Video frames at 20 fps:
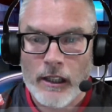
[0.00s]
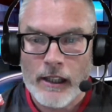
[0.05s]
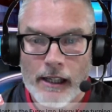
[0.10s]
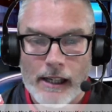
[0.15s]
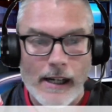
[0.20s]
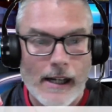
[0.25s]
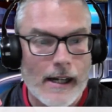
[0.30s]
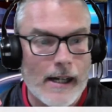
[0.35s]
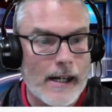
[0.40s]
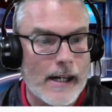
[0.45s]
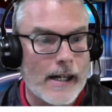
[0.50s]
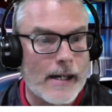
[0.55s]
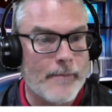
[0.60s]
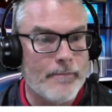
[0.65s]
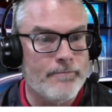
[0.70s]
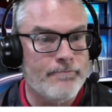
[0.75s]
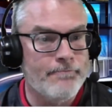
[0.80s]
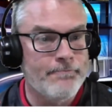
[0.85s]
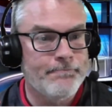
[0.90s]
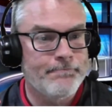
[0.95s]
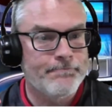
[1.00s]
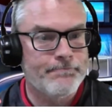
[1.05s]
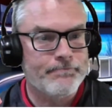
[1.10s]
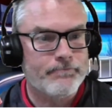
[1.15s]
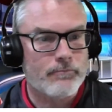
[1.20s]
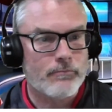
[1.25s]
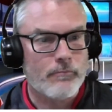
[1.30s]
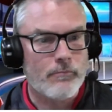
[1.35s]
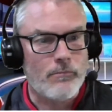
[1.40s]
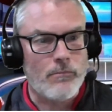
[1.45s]
Um,
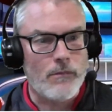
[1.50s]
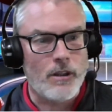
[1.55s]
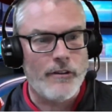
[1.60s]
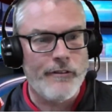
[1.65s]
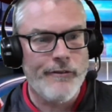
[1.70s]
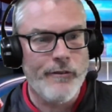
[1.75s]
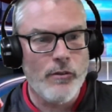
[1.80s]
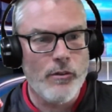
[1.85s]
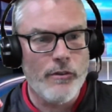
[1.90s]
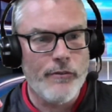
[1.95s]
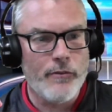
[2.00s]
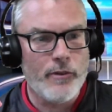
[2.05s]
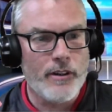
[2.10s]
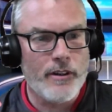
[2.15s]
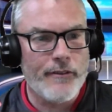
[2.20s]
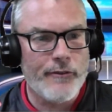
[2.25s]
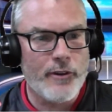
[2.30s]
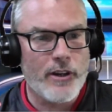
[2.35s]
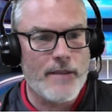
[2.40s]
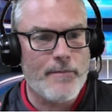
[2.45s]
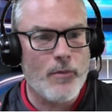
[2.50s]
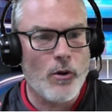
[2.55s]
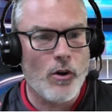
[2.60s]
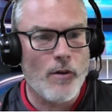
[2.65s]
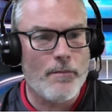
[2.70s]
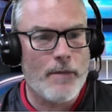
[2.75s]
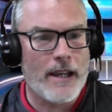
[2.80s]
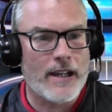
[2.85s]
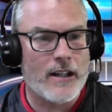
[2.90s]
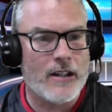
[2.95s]
four, three poor
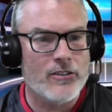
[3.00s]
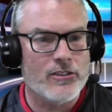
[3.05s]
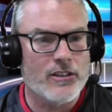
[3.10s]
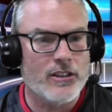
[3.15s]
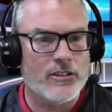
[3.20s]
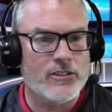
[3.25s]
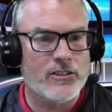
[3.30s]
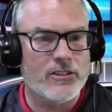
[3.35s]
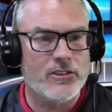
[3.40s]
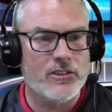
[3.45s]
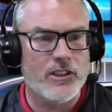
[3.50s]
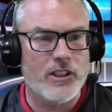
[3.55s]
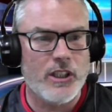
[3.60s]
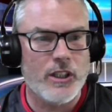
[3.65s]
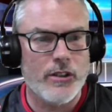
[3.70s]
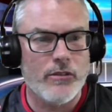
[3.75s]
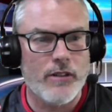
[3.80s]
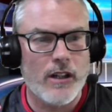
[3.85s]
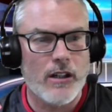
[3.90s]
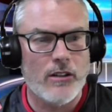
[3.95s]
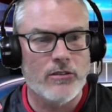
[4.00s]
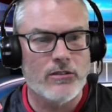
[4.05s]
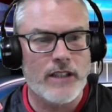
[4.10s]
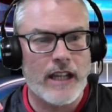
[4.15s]
penos lost us the Euros.